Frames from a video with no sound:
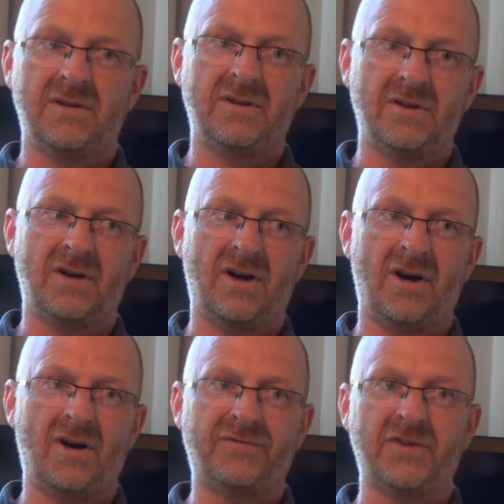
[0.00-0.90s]

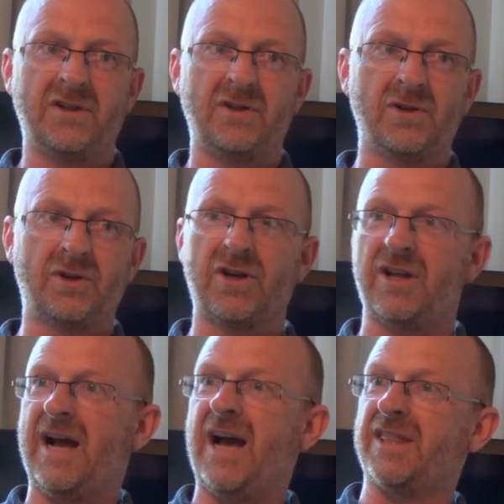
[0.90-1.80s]
Often, you know, you look
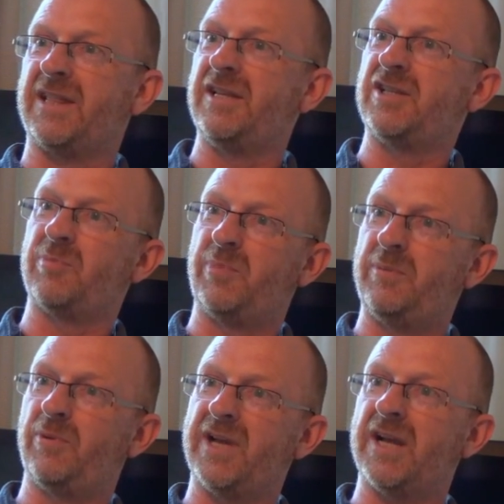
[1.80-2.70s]
at athletes and
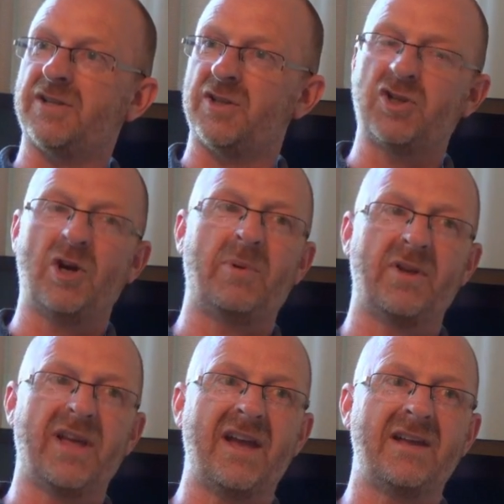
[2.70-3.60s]
people who get to the top of
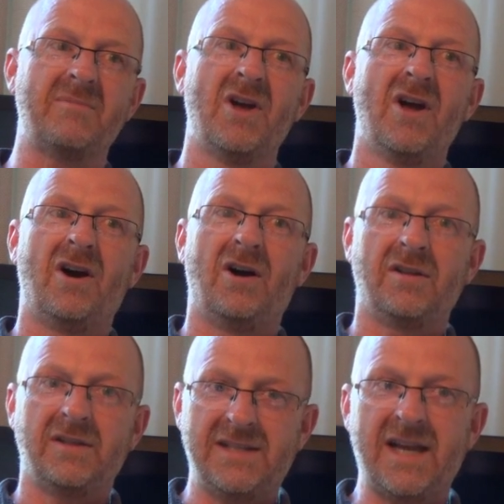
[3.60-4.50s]
the game
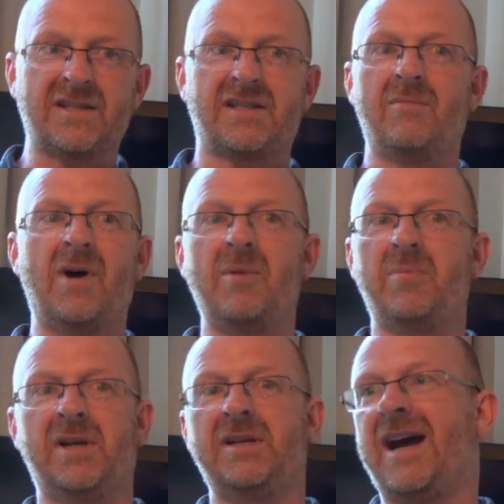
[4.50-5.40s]
yes, there might
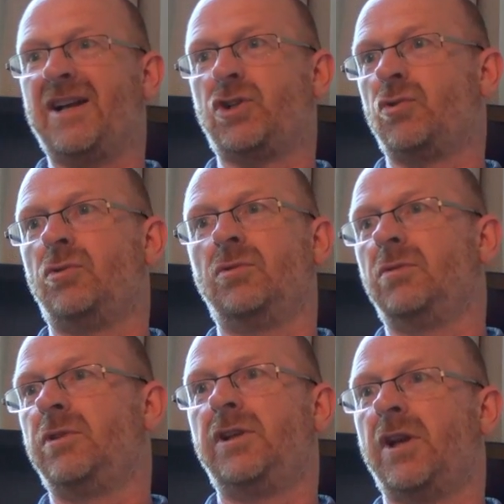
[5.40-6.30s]
be a
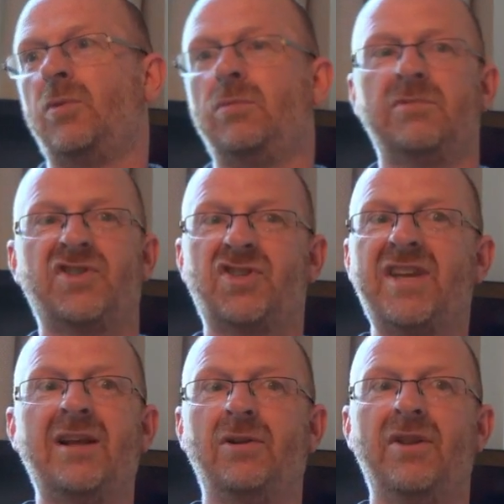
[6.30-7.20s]
natural, you know,
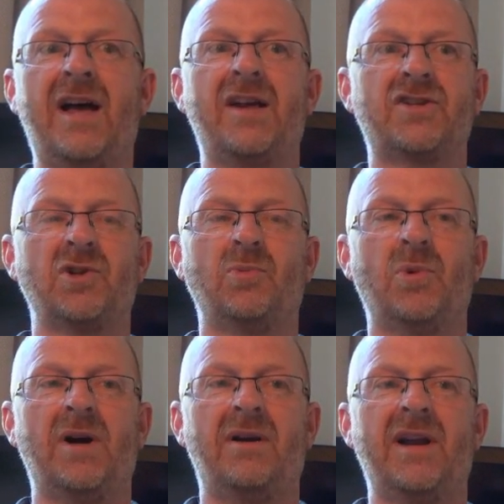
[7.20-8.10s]
skill there
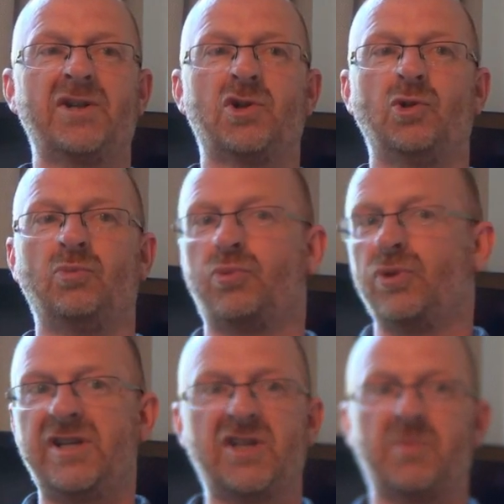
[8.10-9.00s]
somewhere, an actual
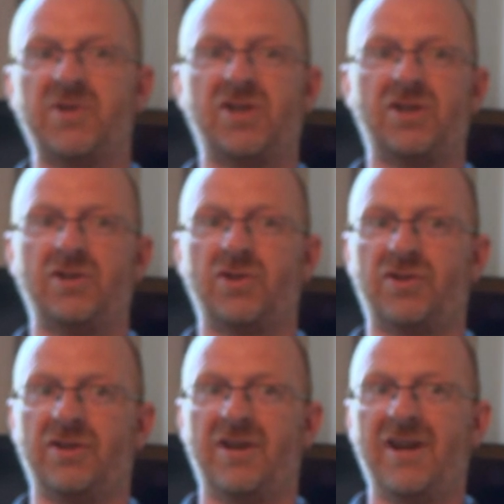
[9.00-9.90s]
predisposition,
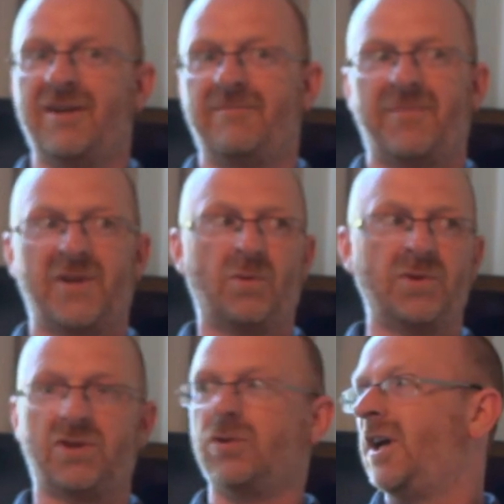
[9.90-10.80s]
just a, what
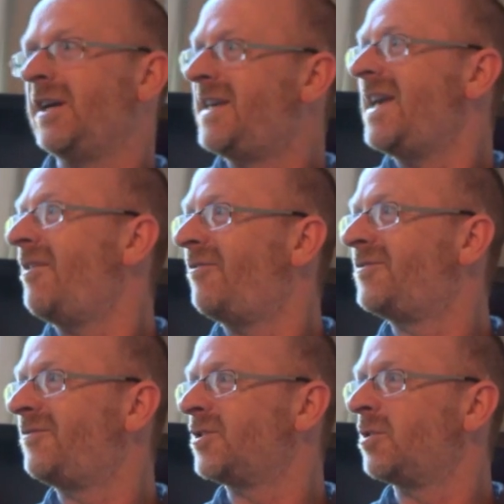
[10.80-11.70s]
would you call it, a
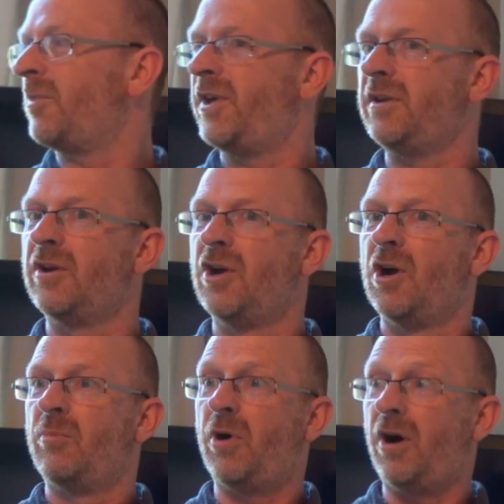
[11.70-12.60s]
gift for something.
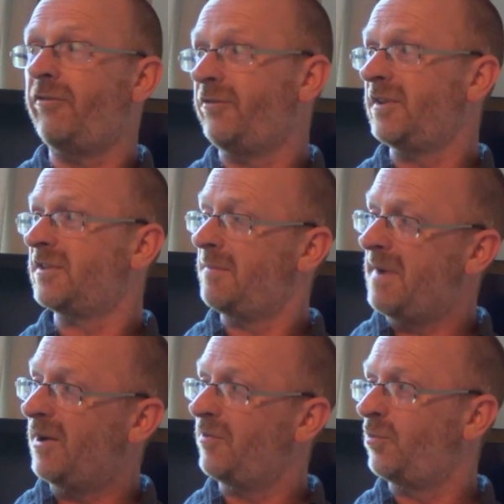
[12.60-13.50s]
But often it's the
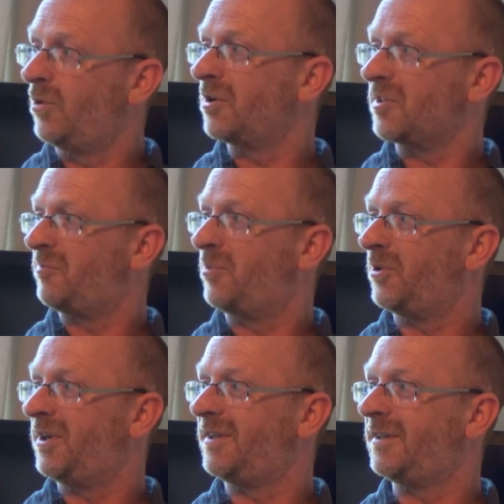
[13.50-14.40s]
amount of work they've
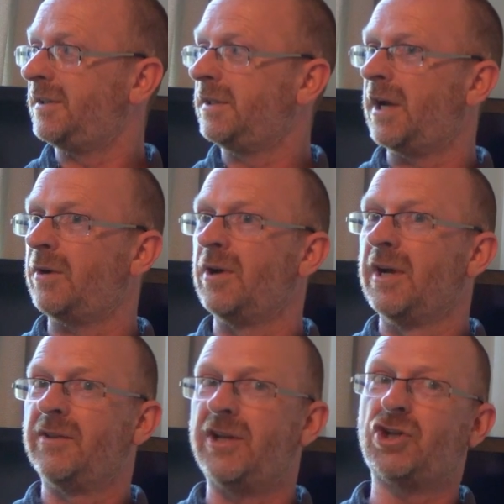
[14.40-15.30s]
put in, you know.
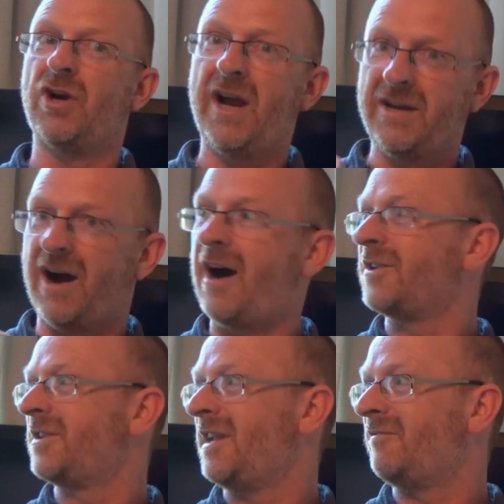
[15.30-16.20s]
They train
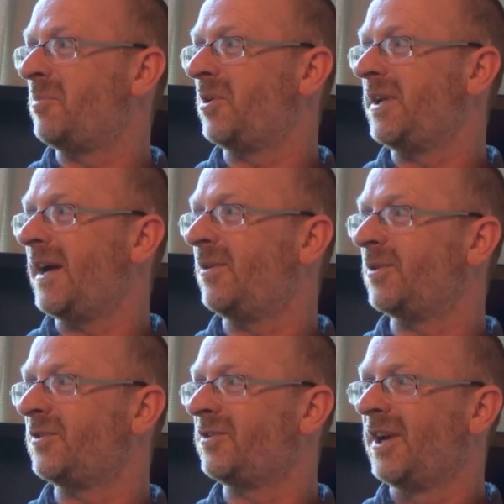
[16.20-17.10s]
harder than everybody
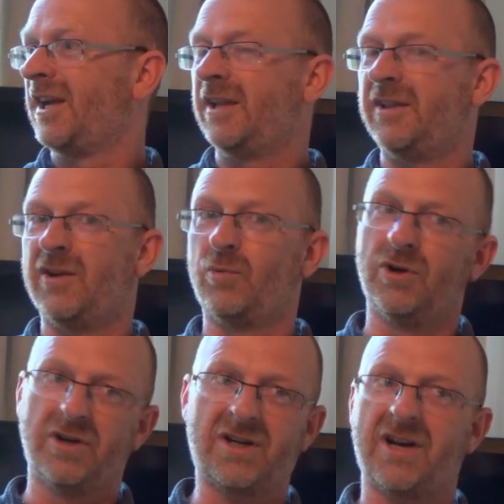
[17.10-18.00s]
else. They
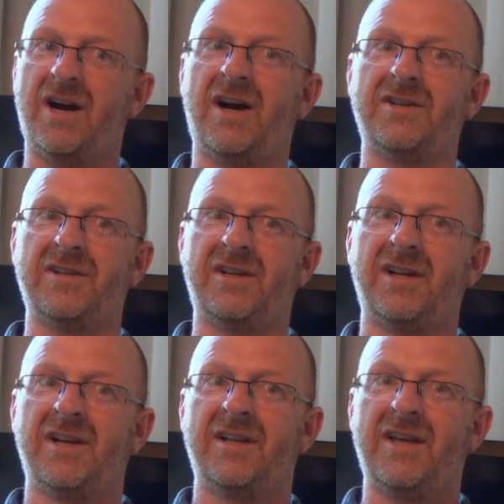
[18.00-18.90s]
work harder.
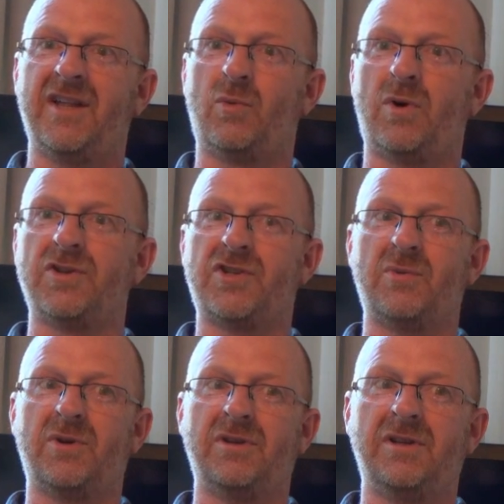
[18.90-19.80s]
They're the ones
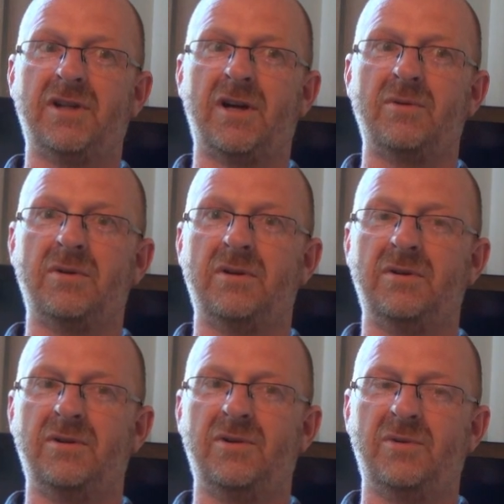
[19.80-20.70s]
who are, you know,
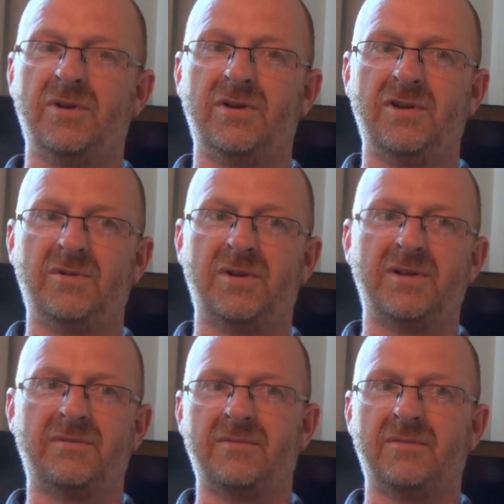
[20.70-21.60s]
who are, who
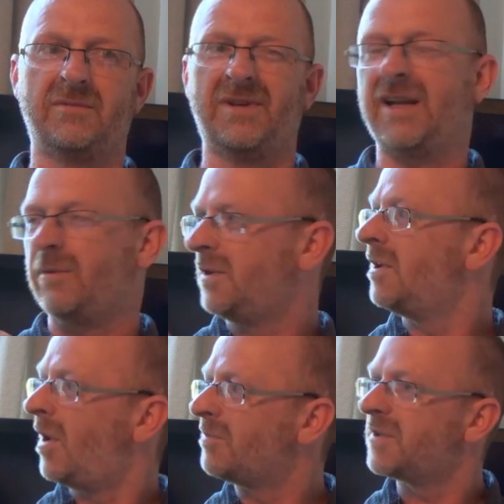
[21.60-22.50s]
are anyway, you
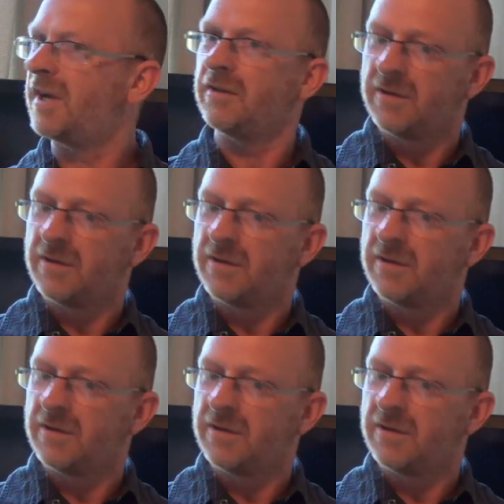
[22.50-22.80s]
know what I'm saying.